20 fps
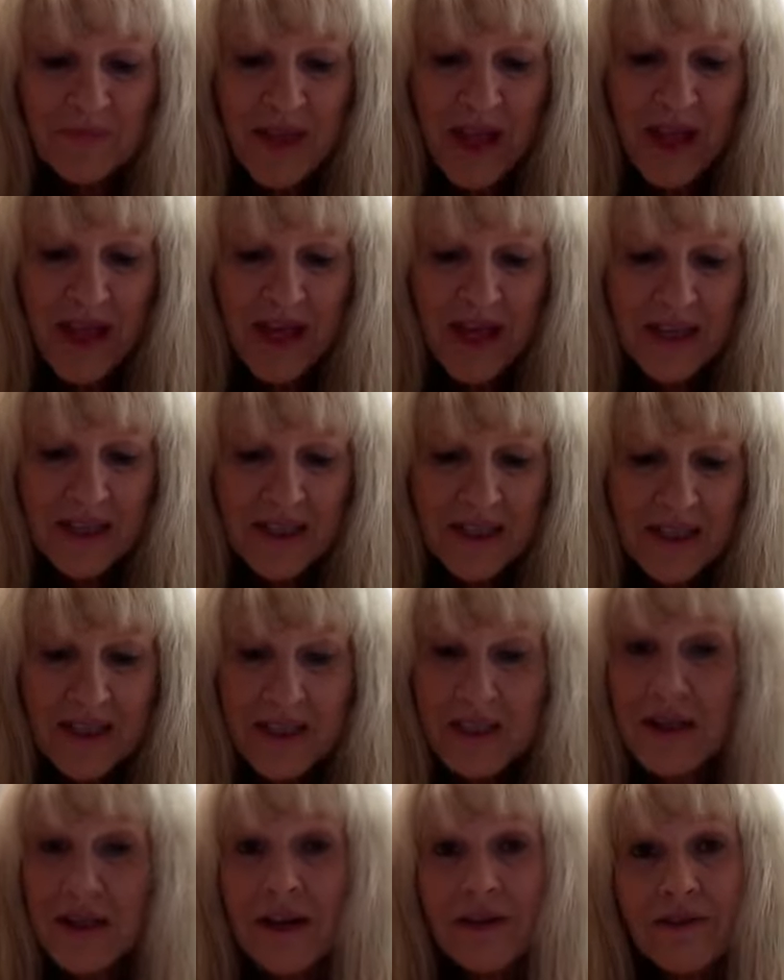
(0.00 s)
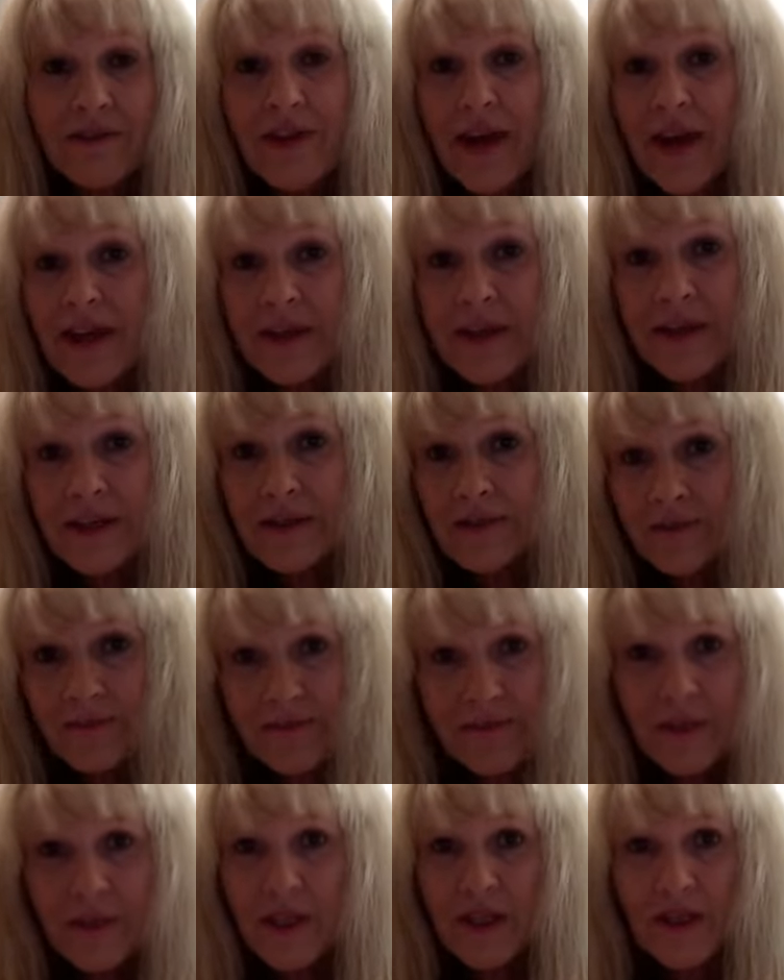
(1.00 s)
And it's not fattening.
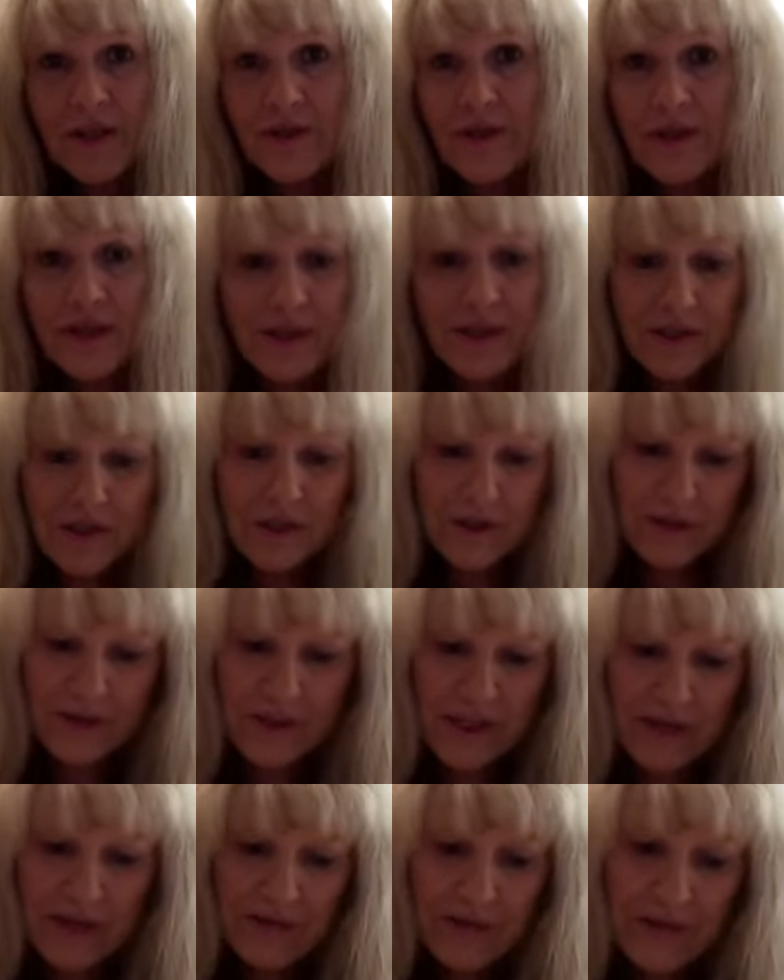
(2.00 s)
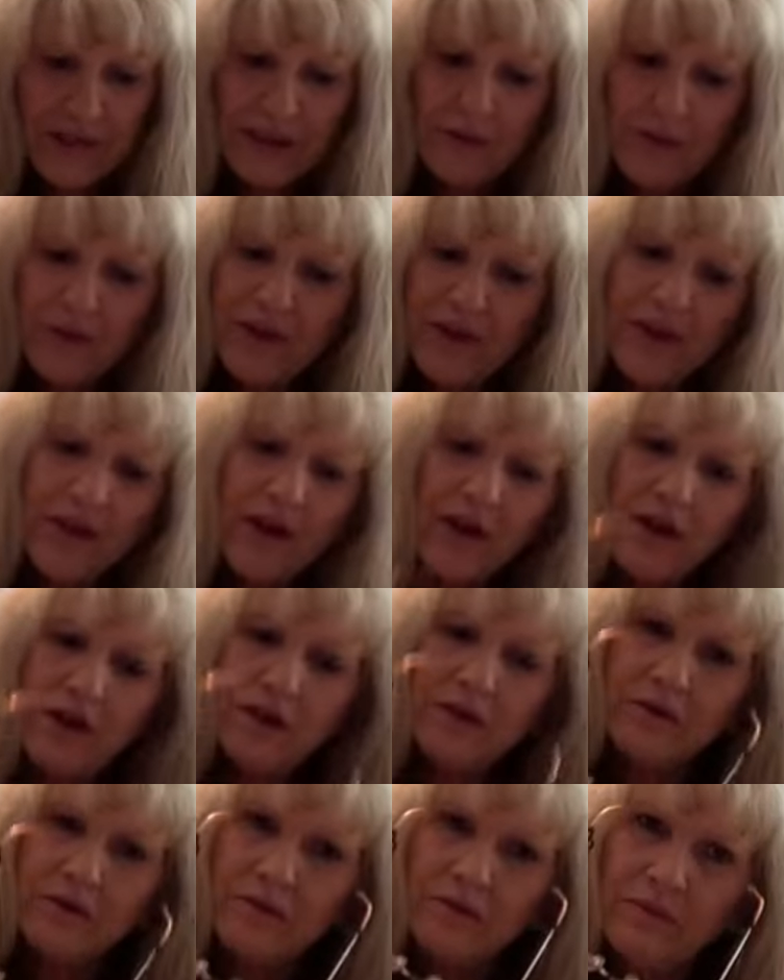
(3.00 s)
You know, it's definitely within our
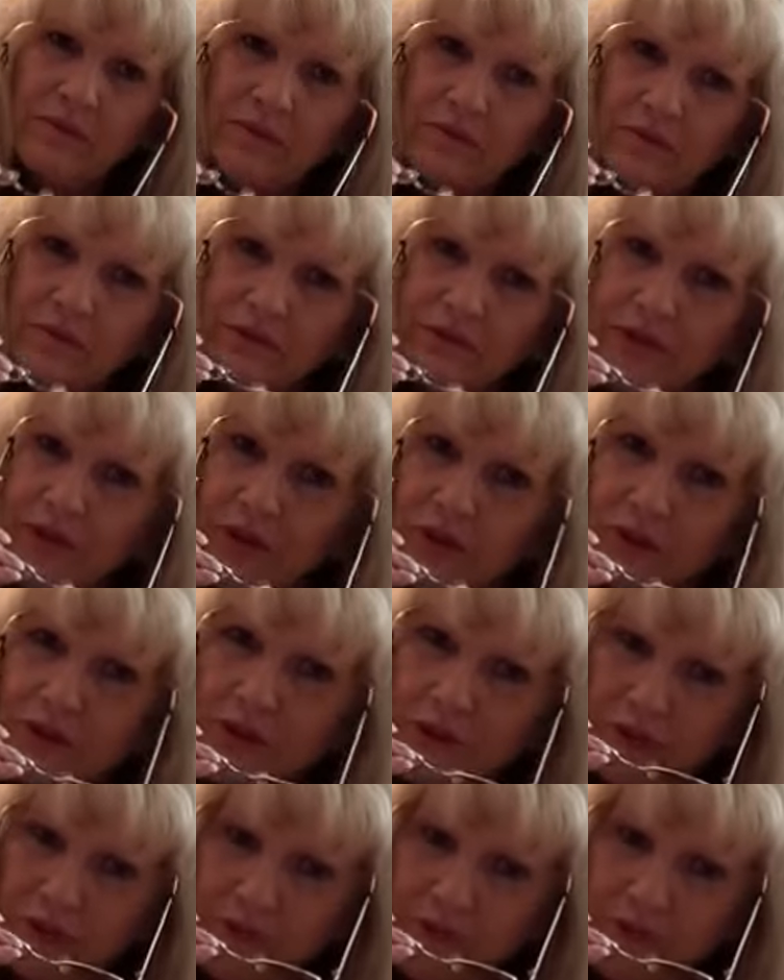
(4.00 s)
food,